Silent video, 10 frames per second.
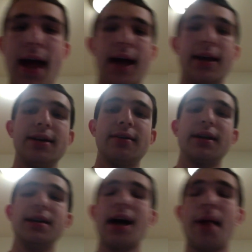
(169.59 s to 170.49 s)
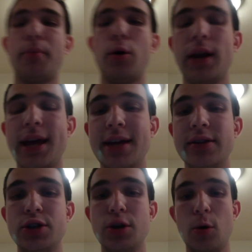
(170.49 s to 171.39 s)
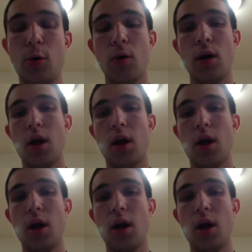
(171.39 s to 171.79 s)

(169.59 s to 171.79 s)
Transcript: And he got put into